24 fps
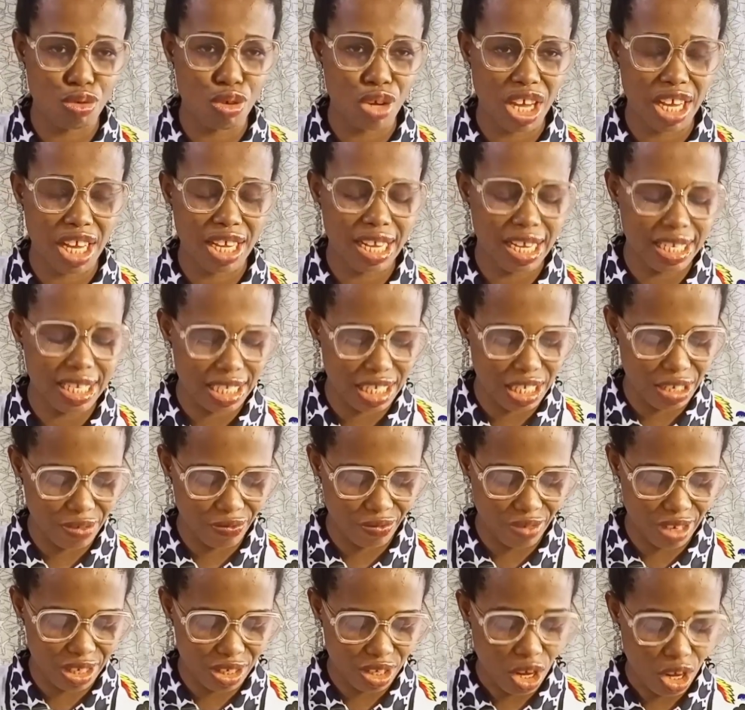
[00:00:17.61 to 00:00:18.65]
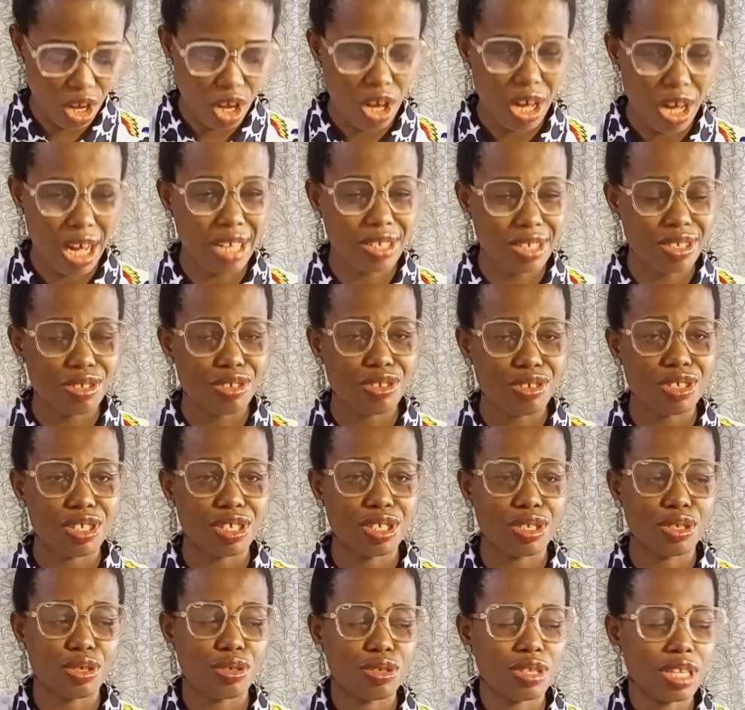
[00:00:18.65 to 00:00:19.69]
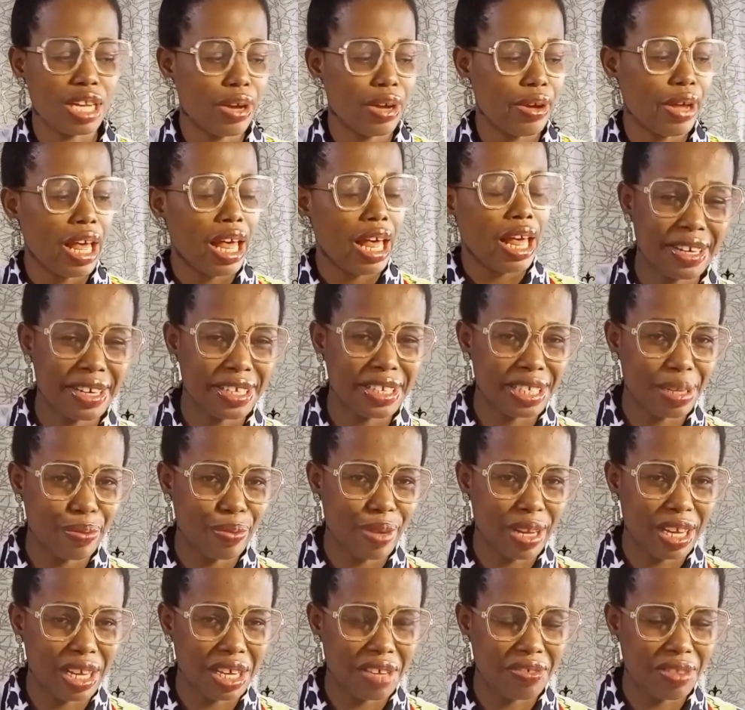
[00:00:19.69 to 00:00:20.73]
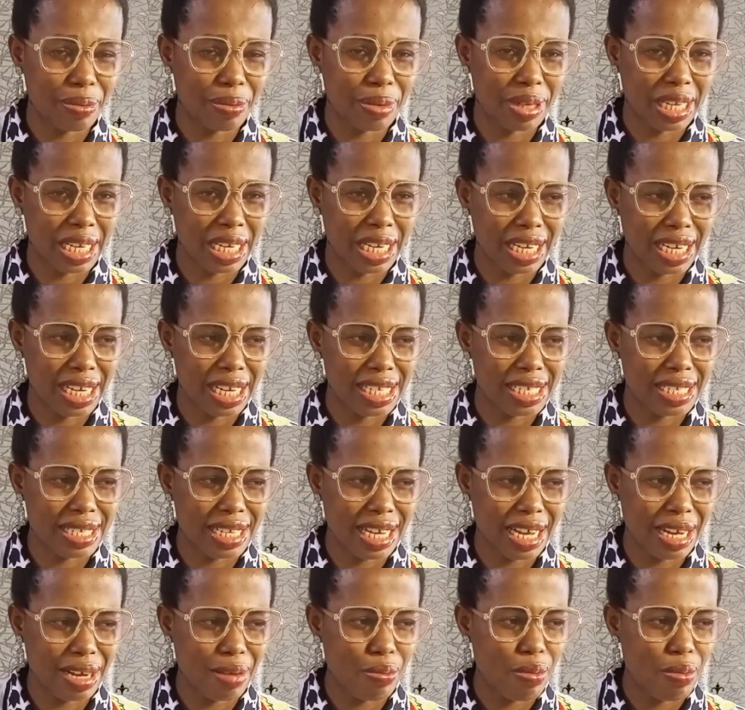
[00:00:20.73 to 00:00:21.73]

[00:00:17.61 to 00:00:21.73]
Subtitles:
Okay, that's the difference how to use these two. Now, another example I gave them in the class,